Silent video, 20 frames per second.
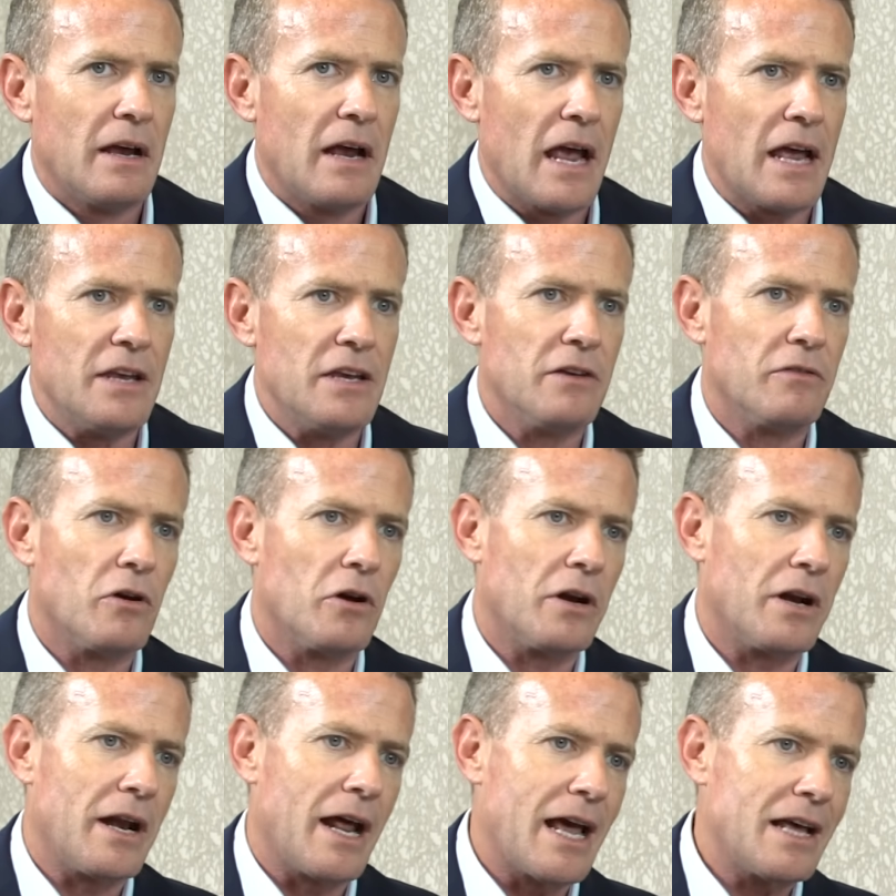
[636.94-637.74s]
and you've
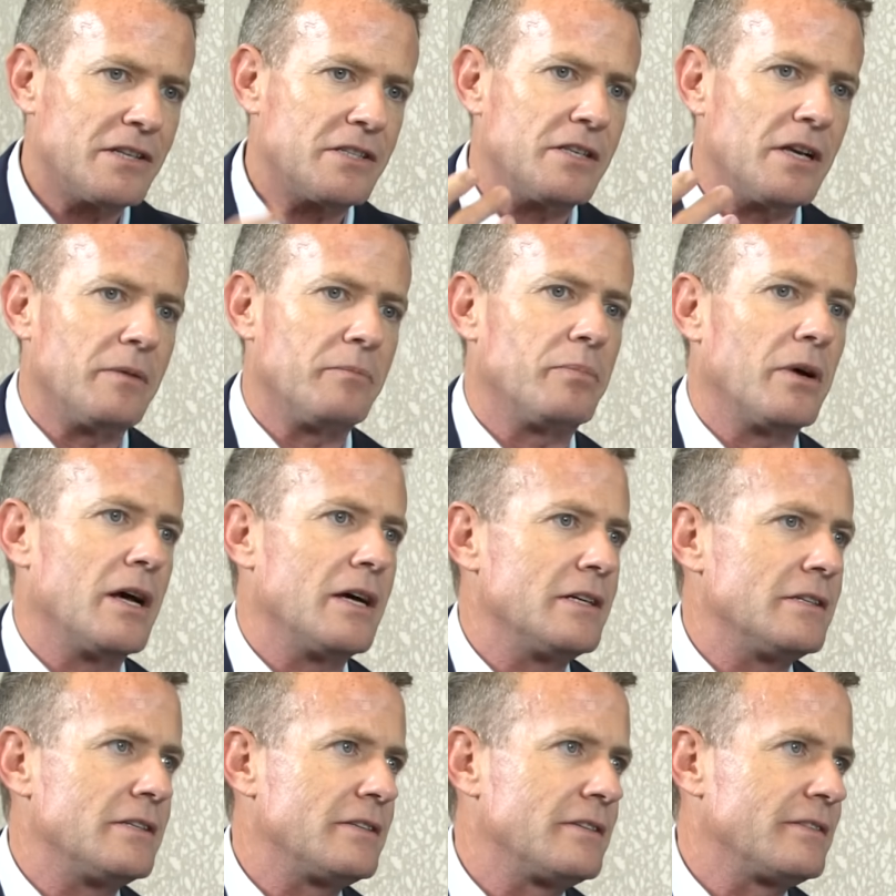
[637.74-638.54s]
got an asset
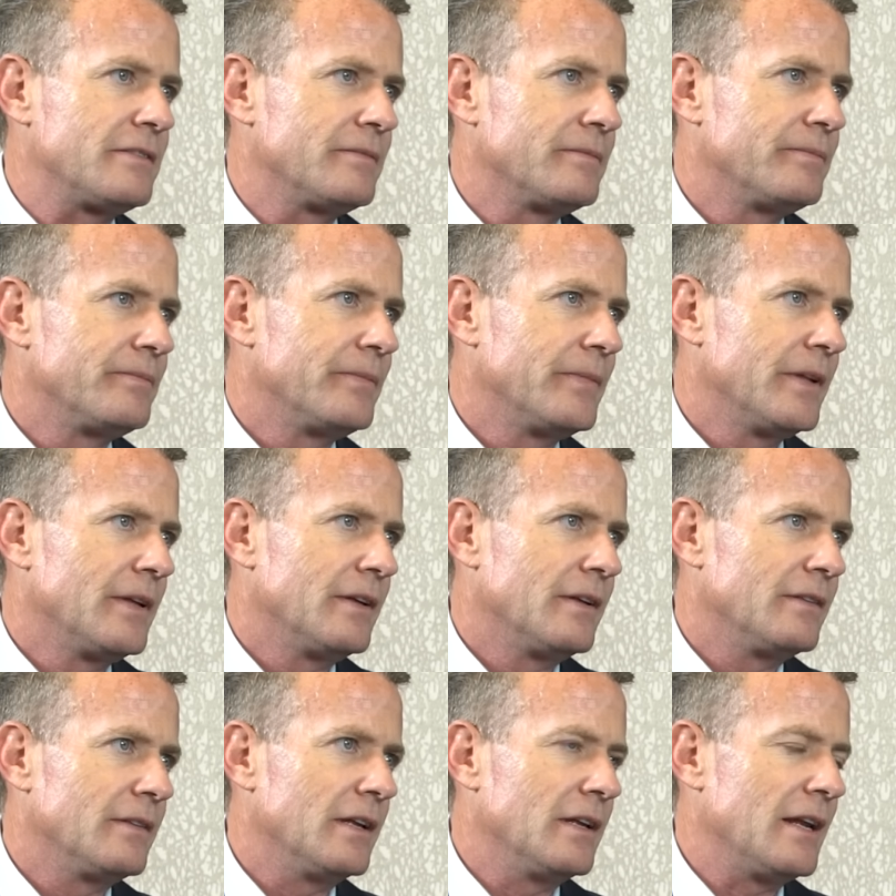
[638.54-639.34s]
base
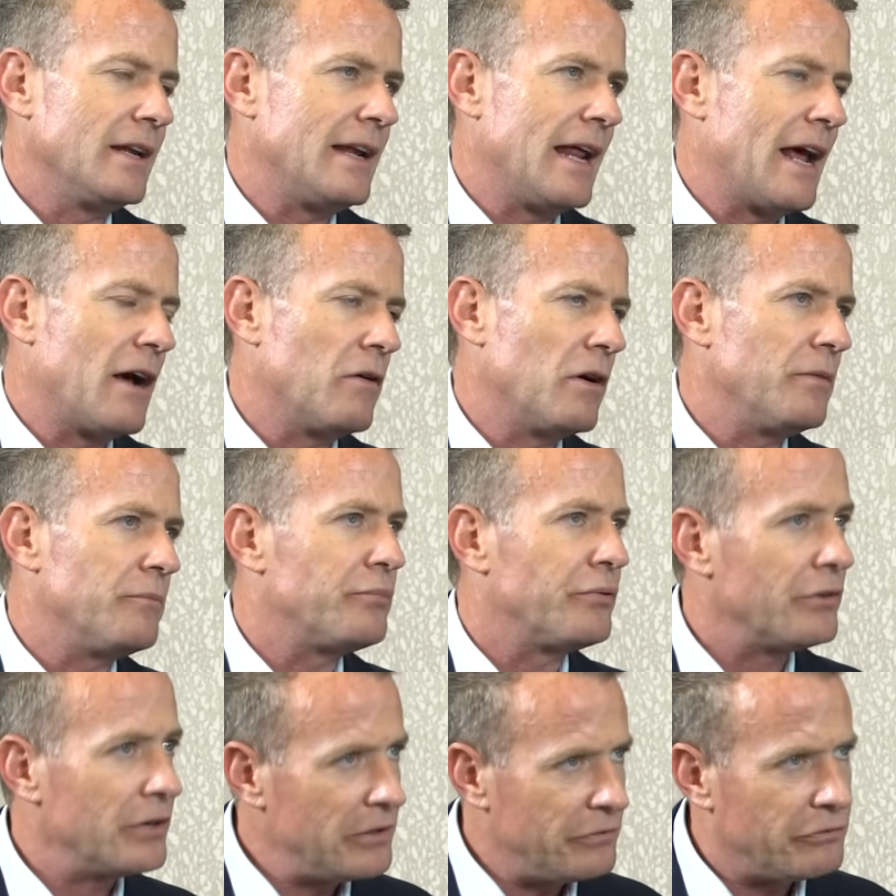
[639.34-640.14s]
that now at
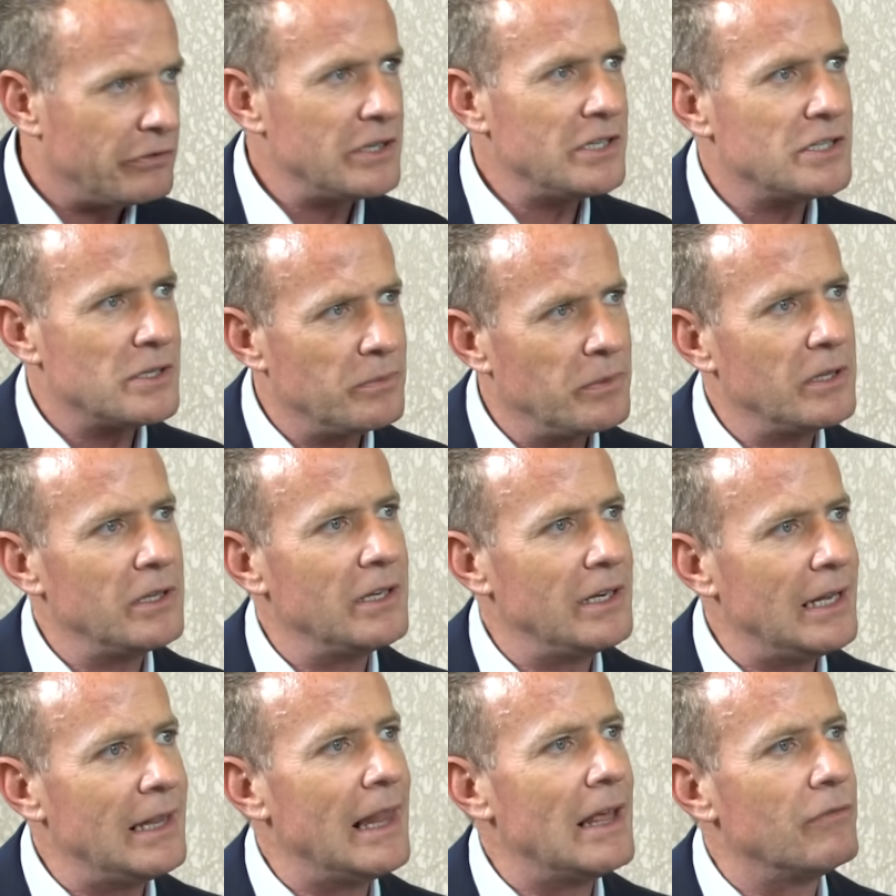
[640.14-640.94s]

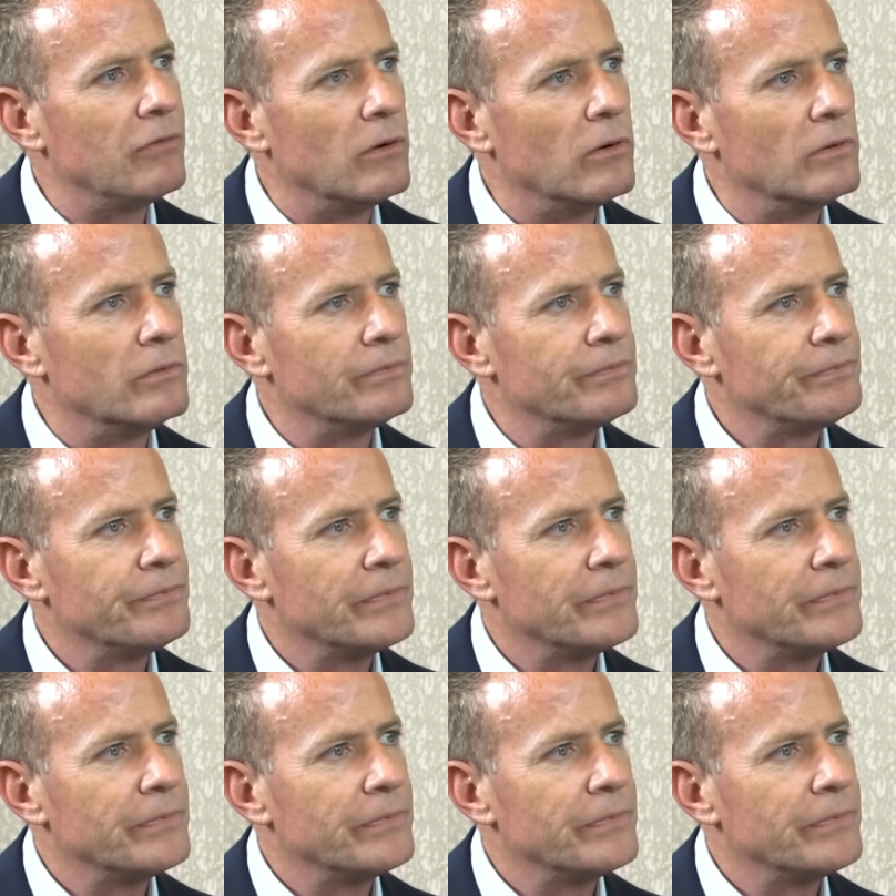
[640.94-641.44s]
pre-feasibility level